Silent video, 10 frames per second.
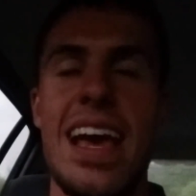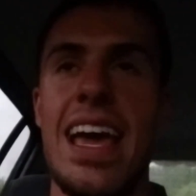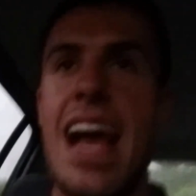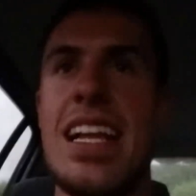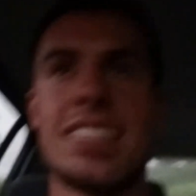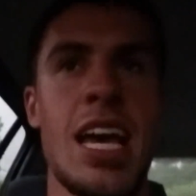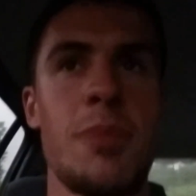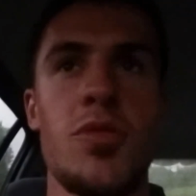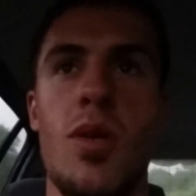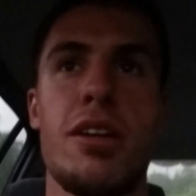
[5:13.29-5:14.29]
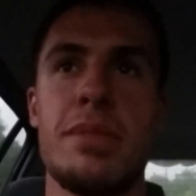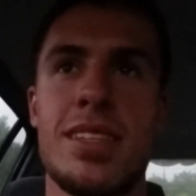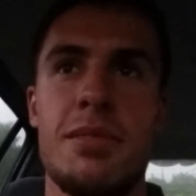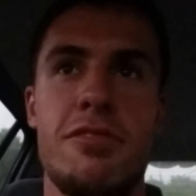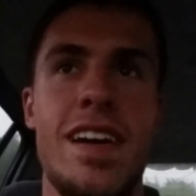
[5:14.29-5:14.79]
And I just kept throwing up a
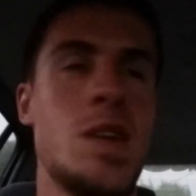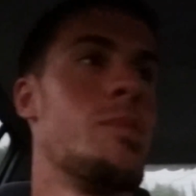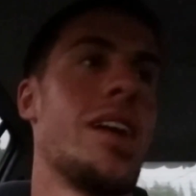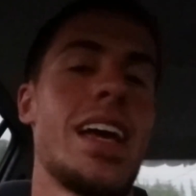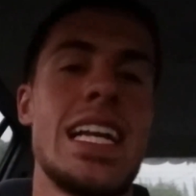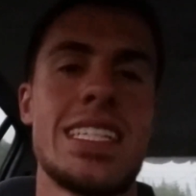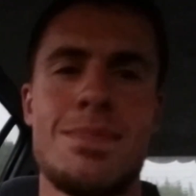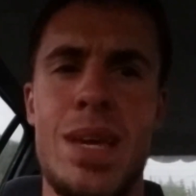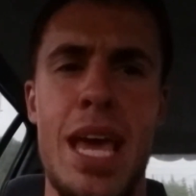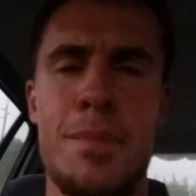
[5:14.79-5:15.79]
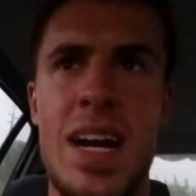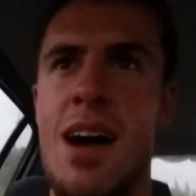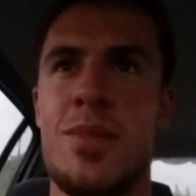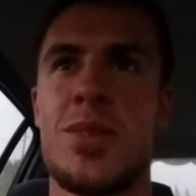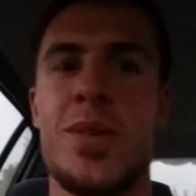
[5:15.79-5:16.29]
dump for everybody. It just became
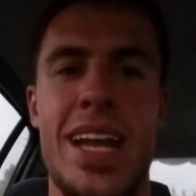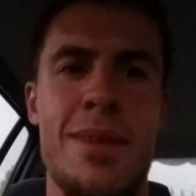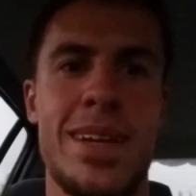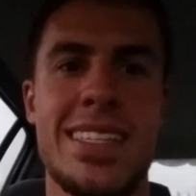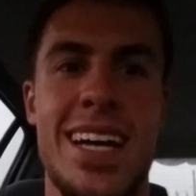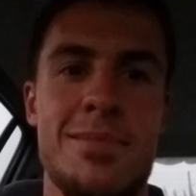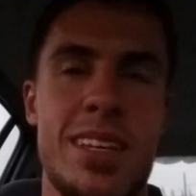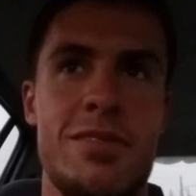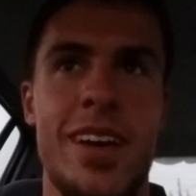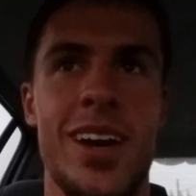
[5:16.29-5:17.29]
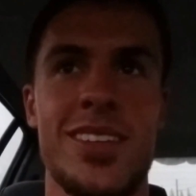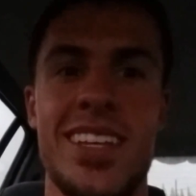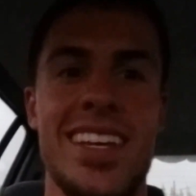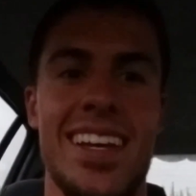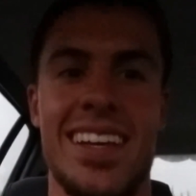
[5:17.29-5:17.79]
comical at how many times I failed.
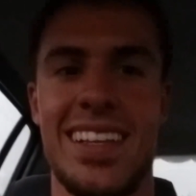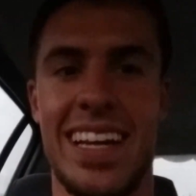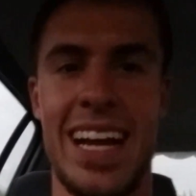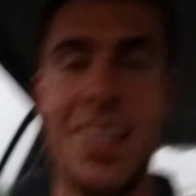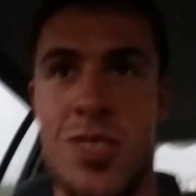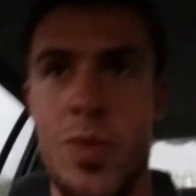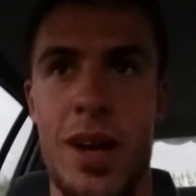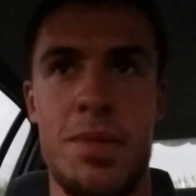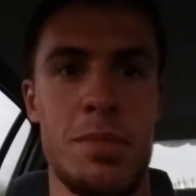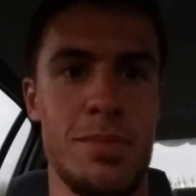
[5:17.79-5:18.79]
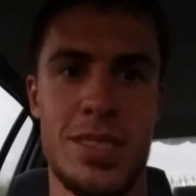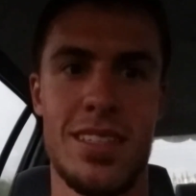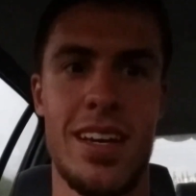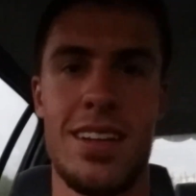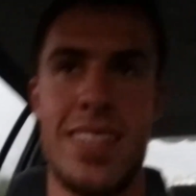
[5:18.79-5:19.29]
Like, I swear people must
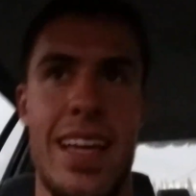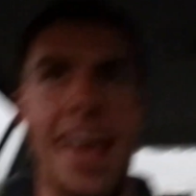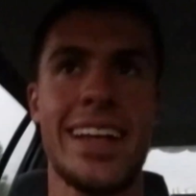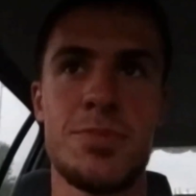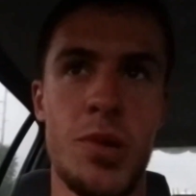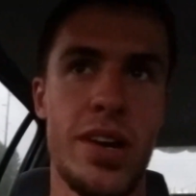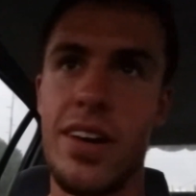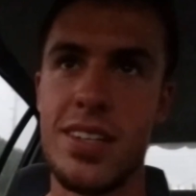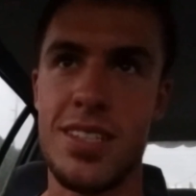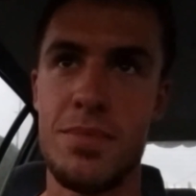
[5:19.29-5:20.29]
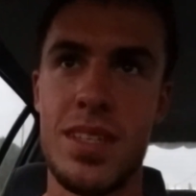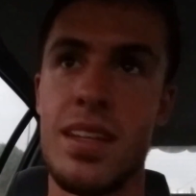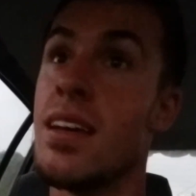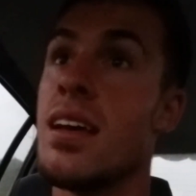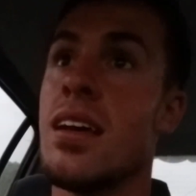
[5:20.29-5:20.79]
have thought I was like an axe murderer or something.